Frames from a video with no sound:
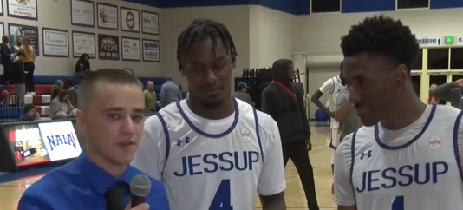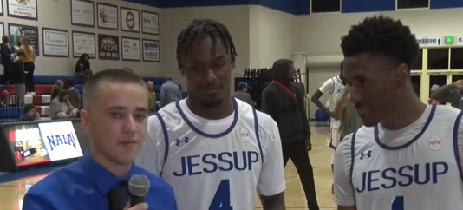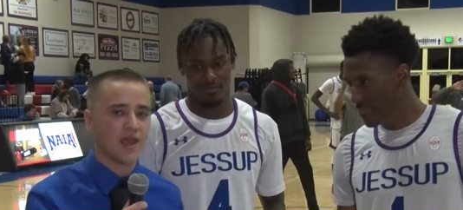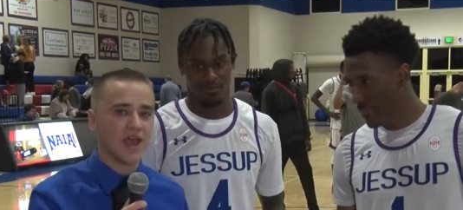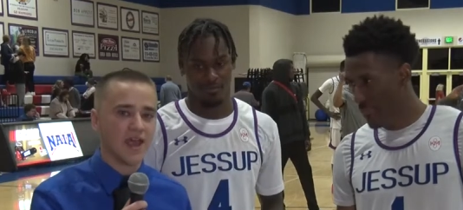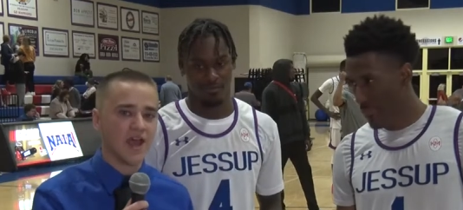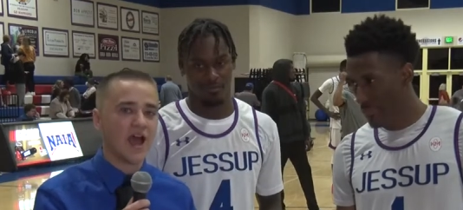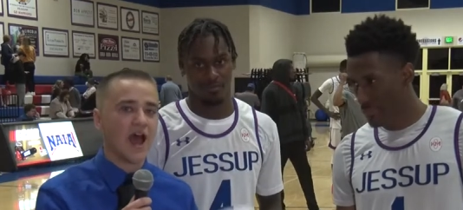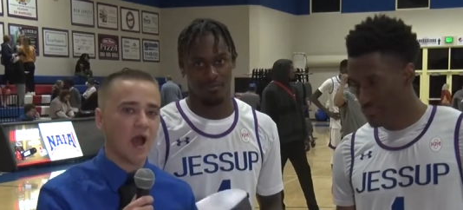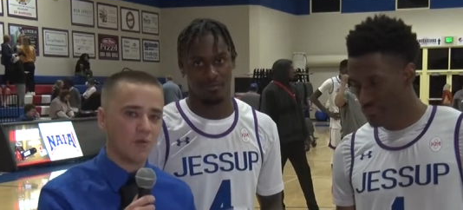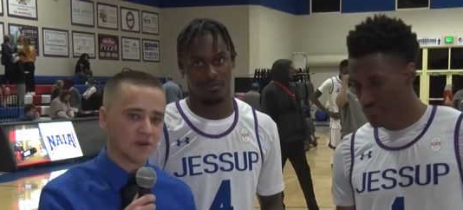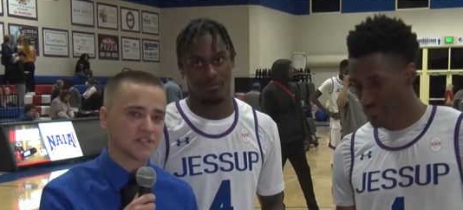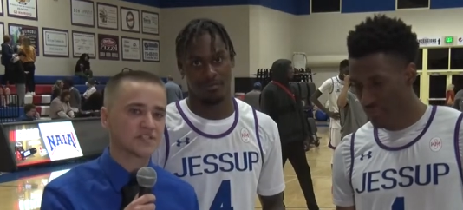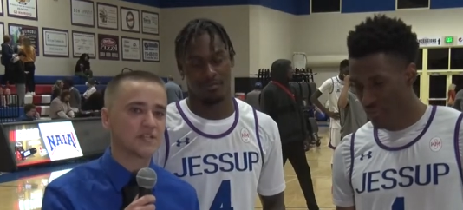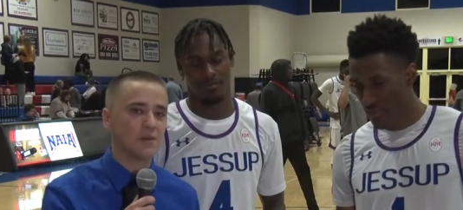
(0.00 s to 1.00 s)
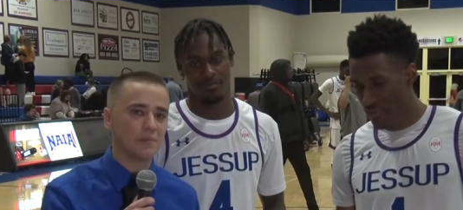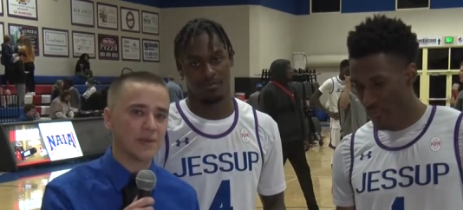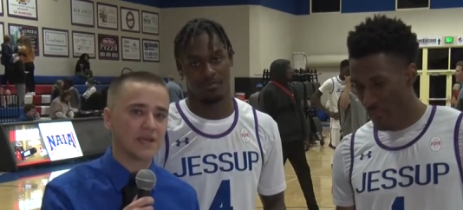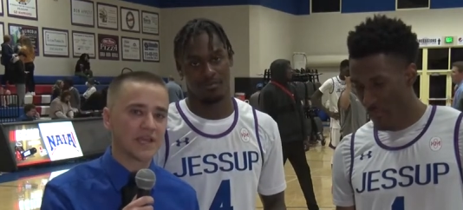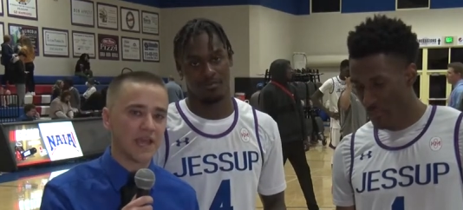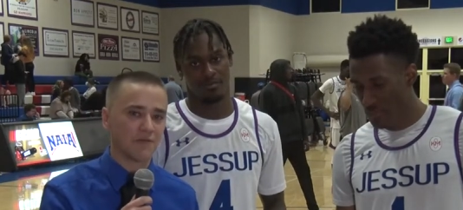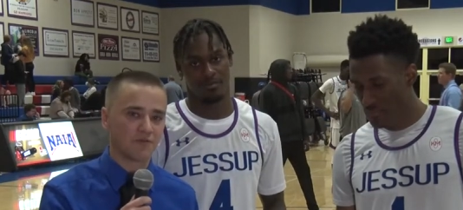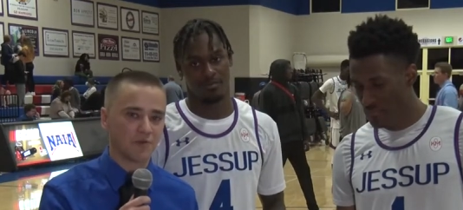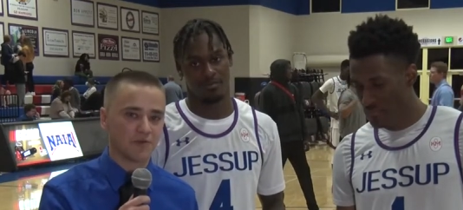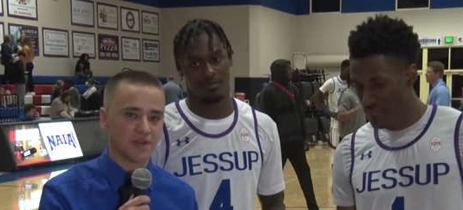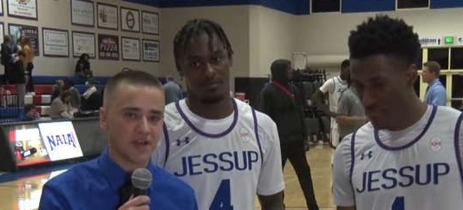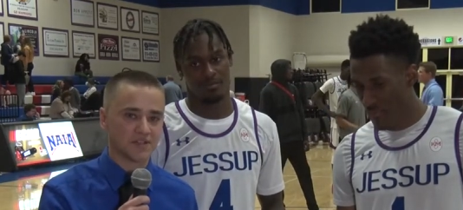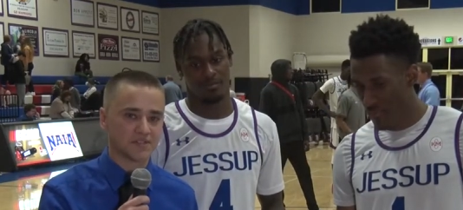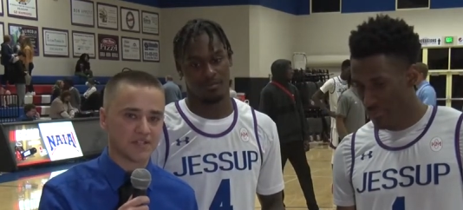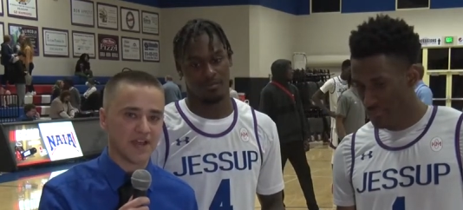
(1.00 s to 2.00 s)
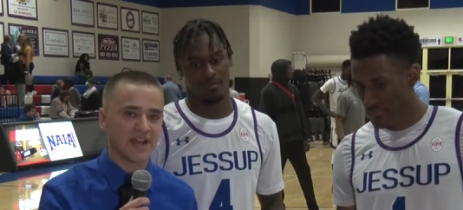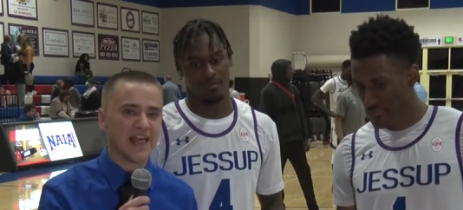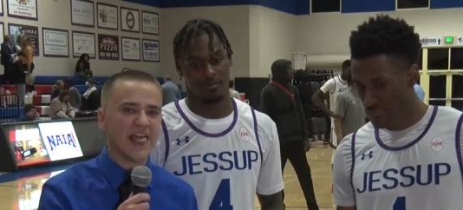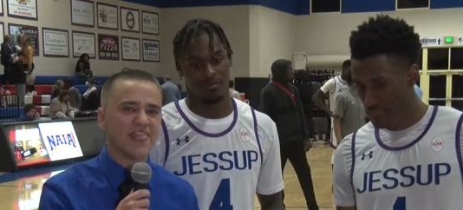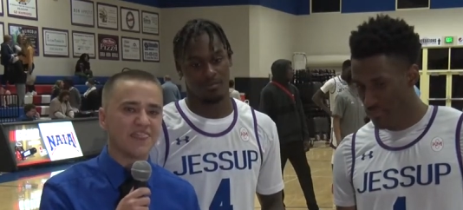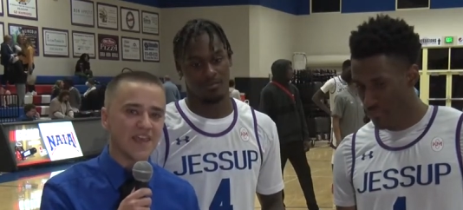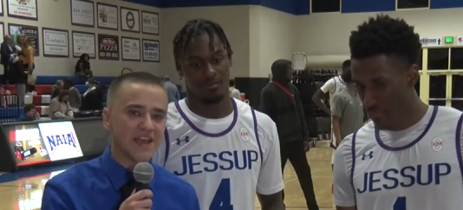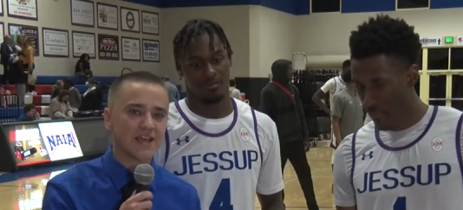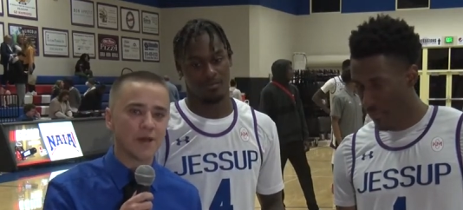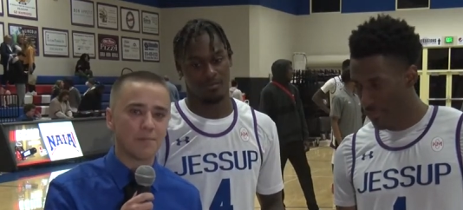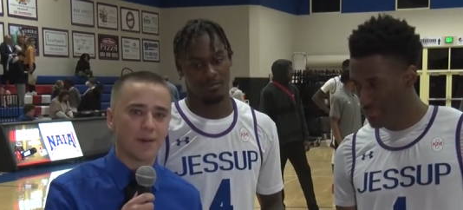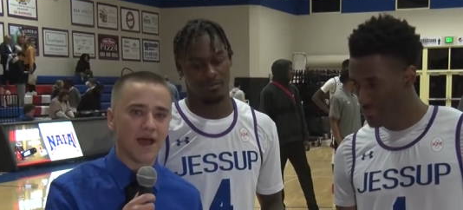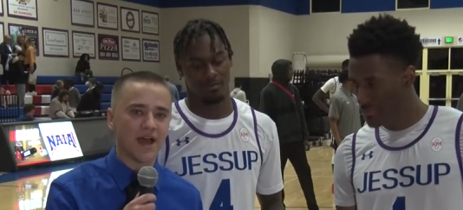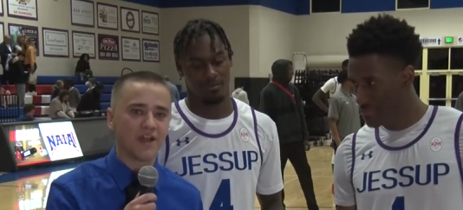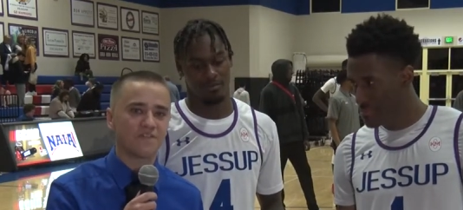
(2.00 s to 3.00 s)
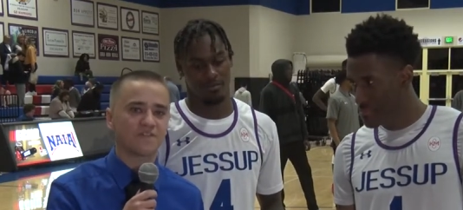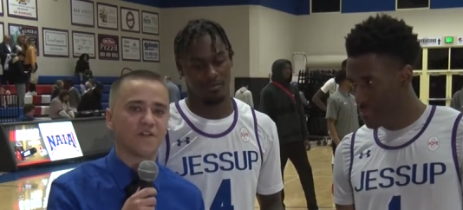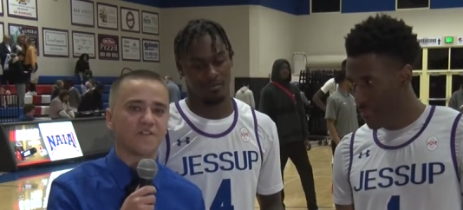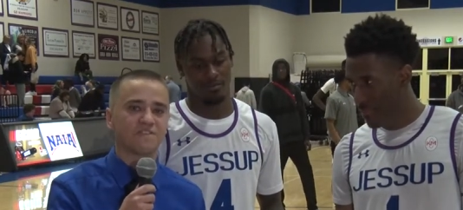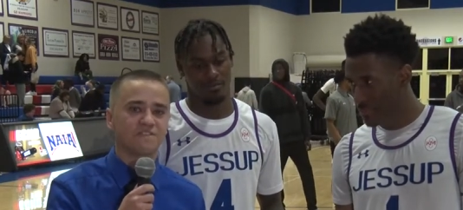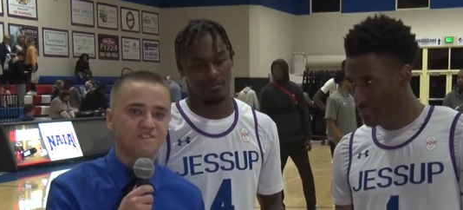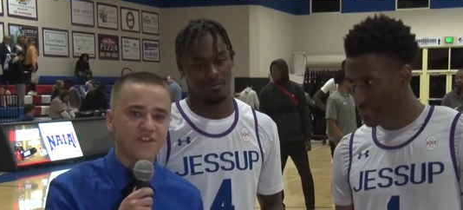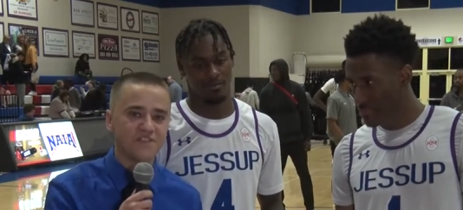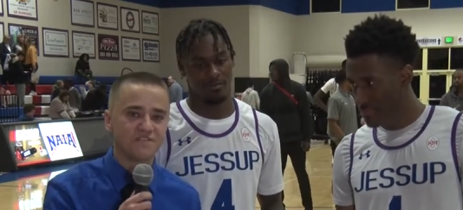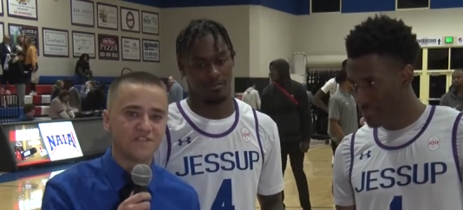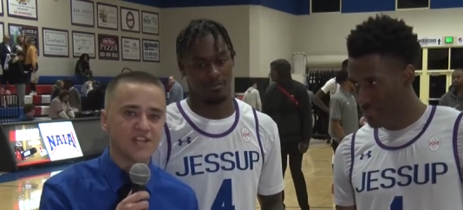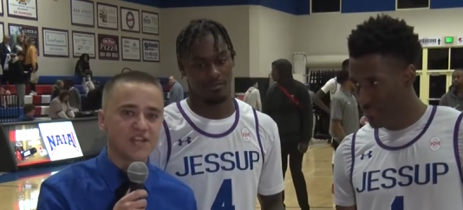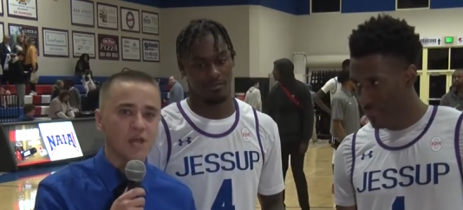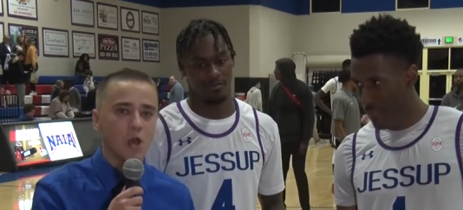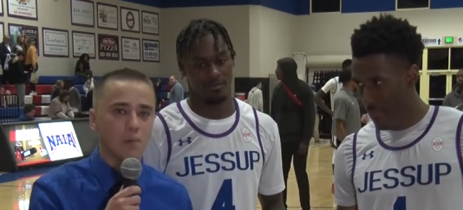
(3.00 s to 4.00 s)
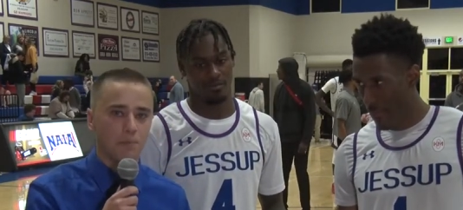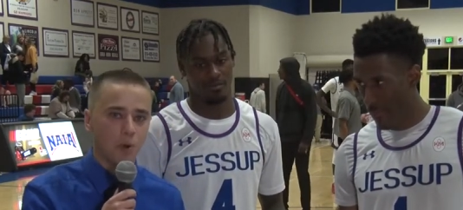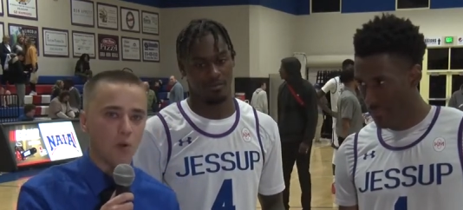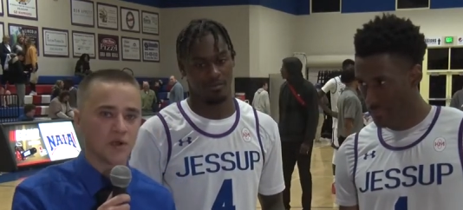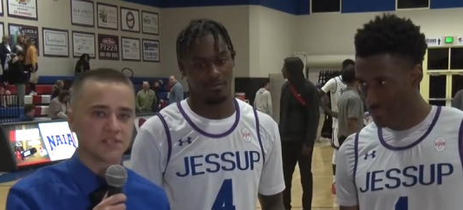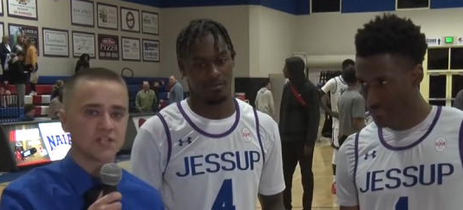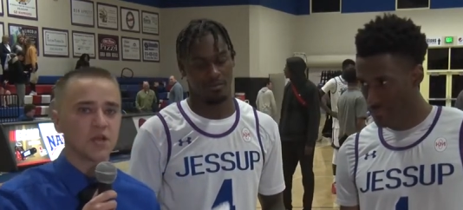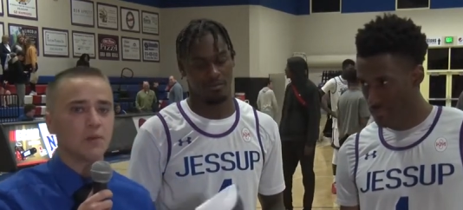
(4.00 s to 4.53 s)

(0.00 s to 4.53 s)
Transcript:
Speaker 1: them, hey, I want to see a big game from you guys tonight. They combined for 50 points